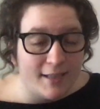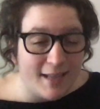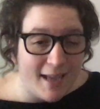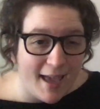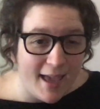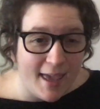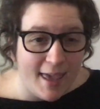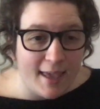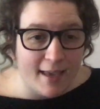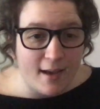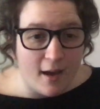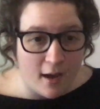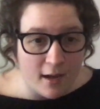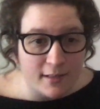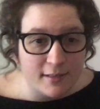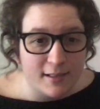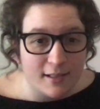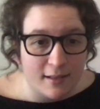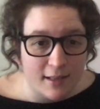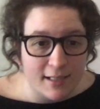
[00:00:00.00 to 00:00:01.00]
hang on
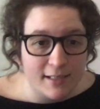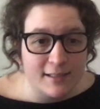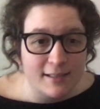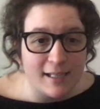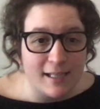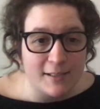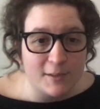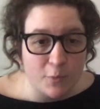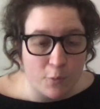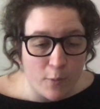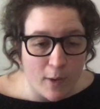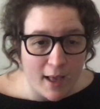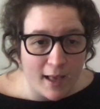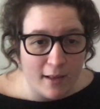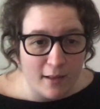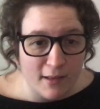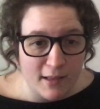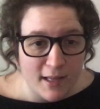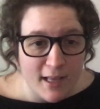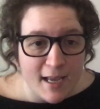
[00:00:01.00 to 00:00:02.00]
to this as
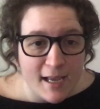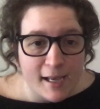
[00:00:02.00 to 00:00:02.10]
well